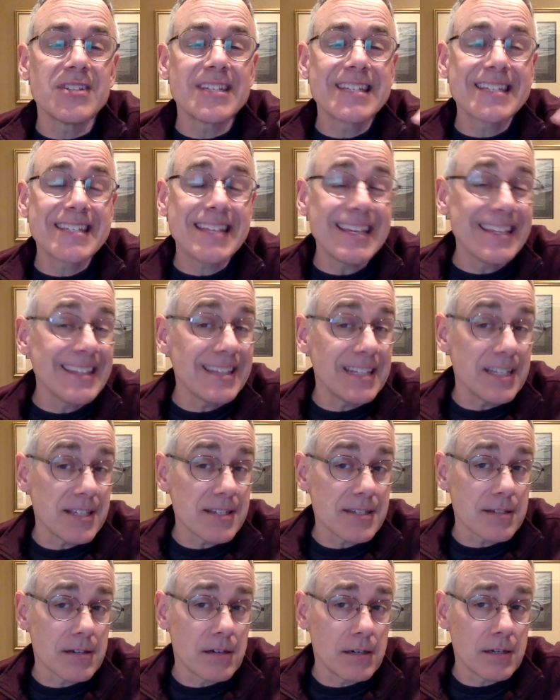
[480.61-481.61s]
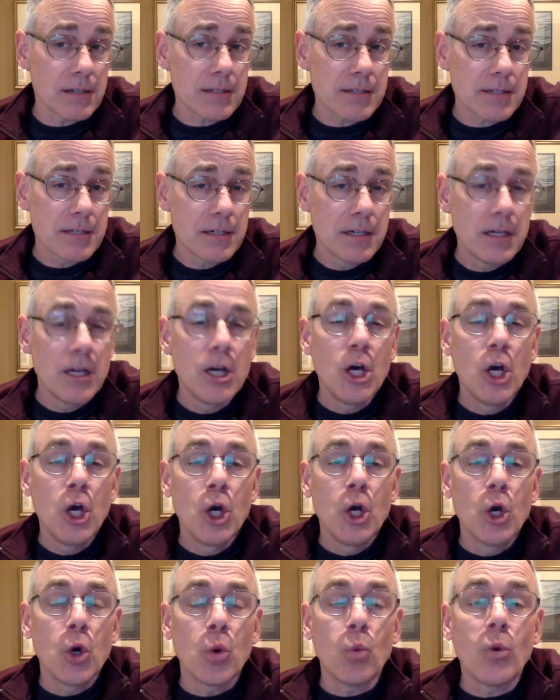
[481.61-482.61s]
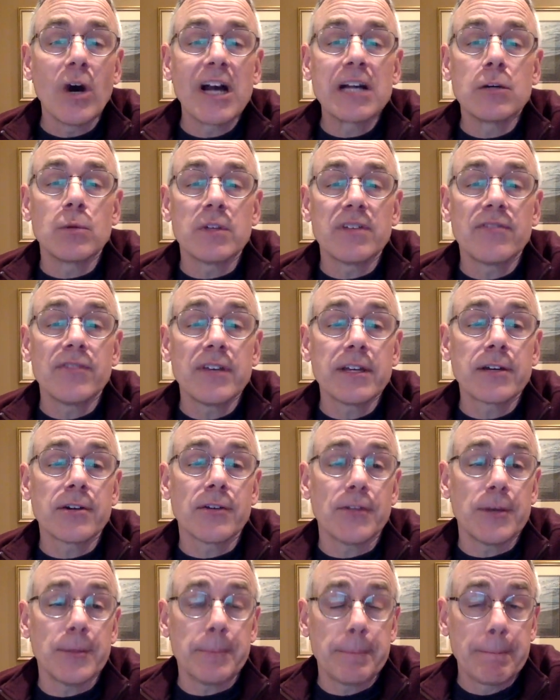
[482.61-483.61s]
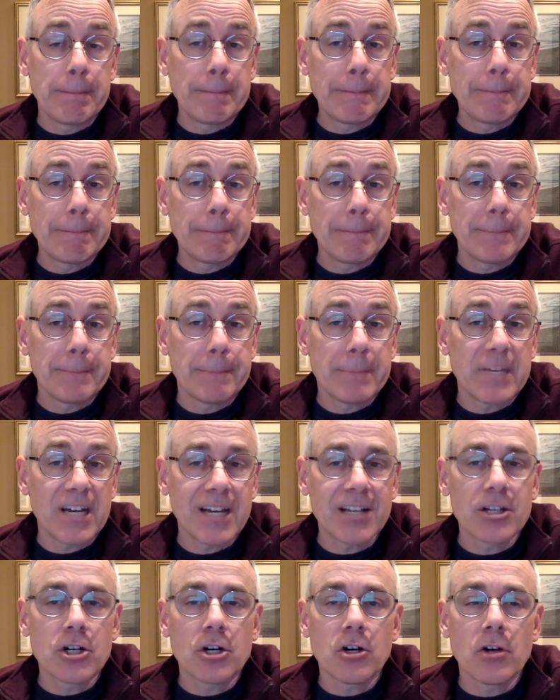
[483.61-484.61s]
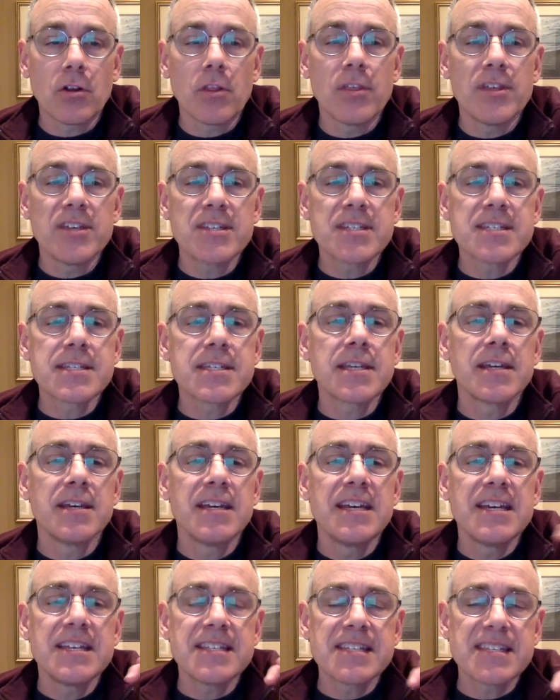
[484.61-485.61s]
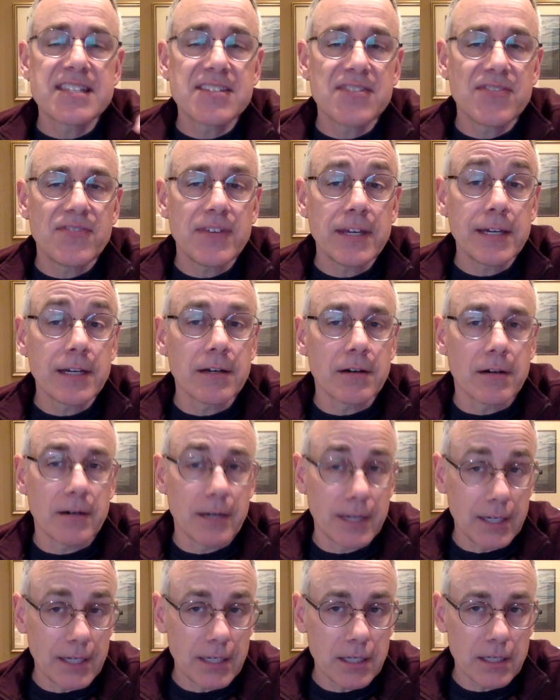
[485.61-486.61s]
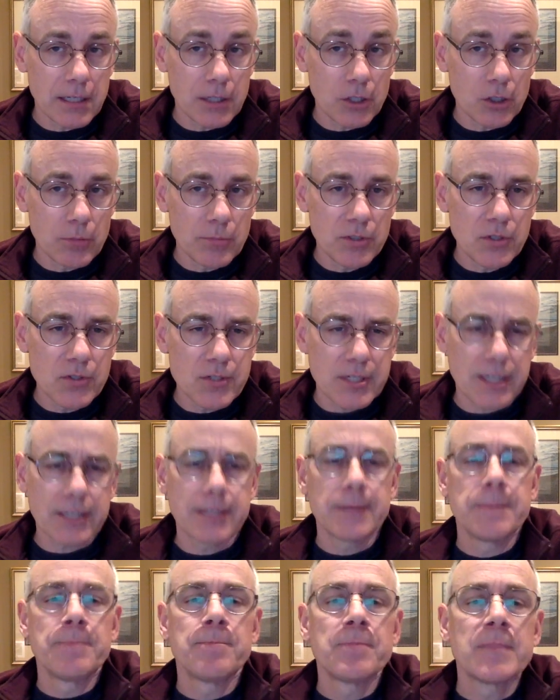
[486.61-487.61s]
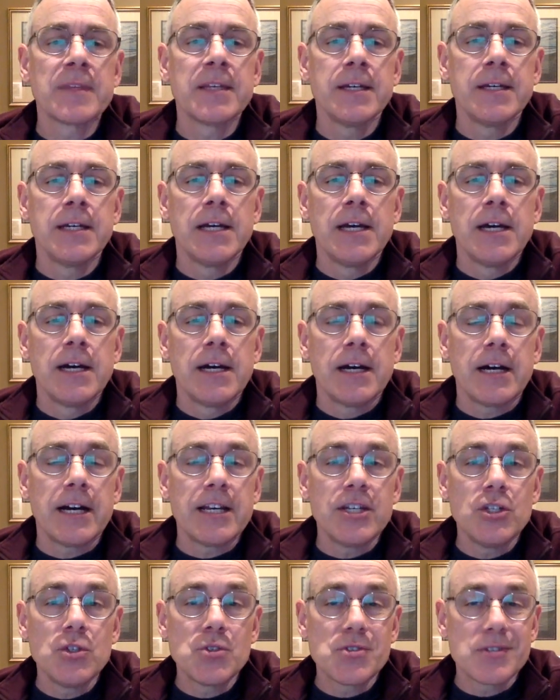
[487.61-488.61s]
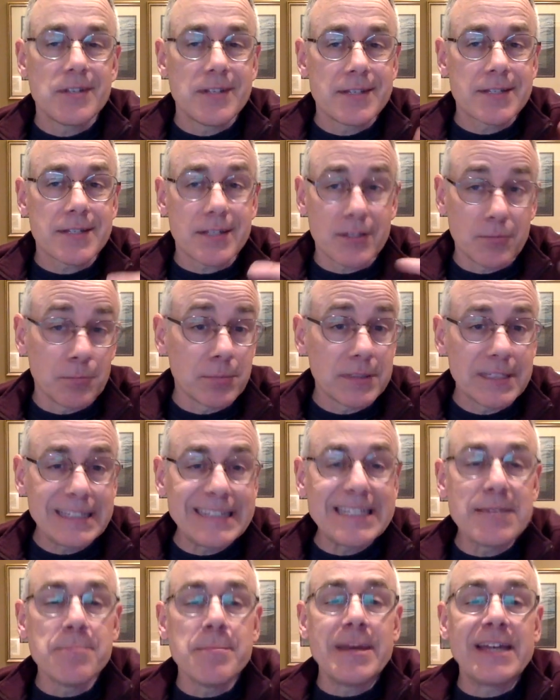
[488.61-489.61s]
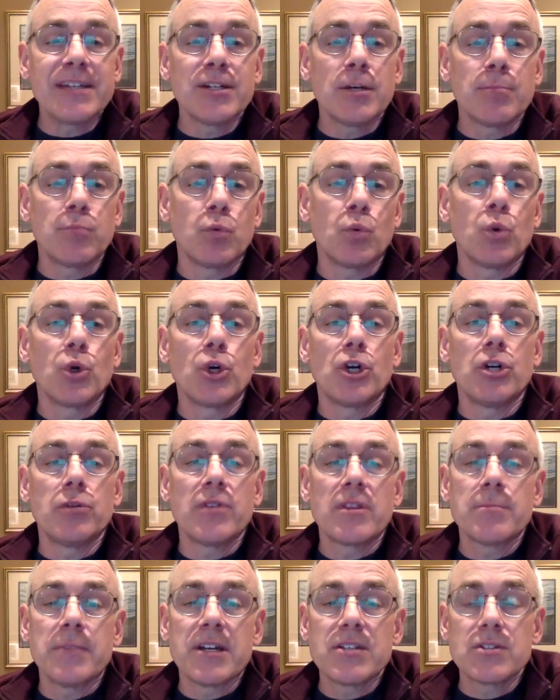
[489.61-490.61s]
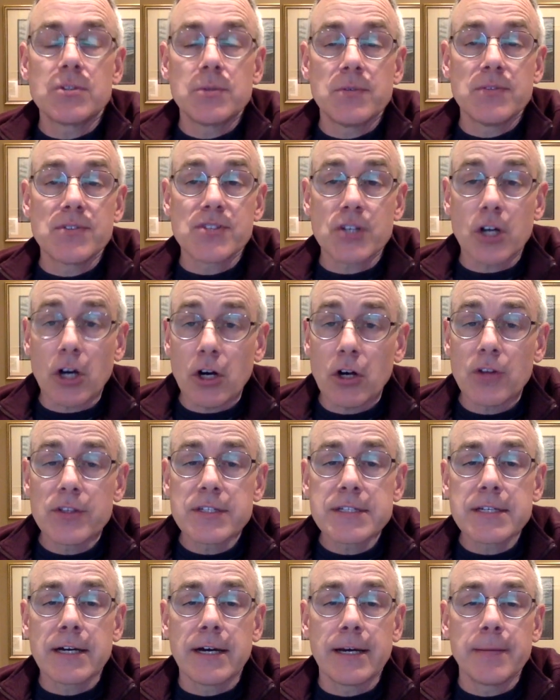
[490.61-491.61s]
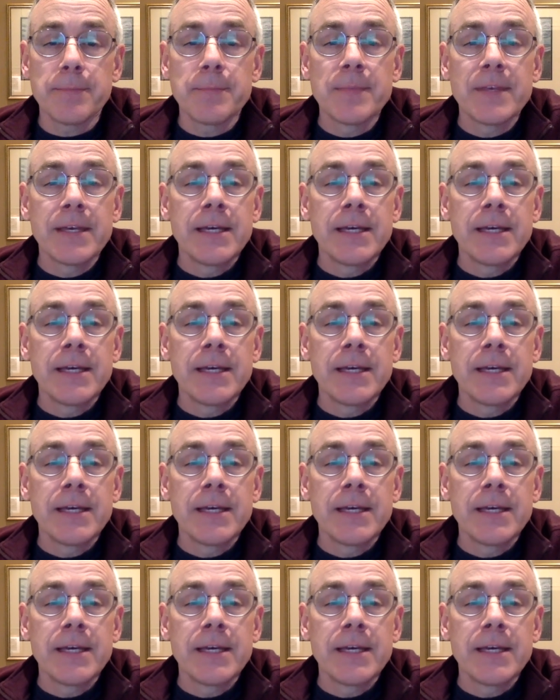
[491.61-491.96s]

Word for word: sing these songs while we finger them. I call this fingering your music. I use this completely made up word with my students all the time.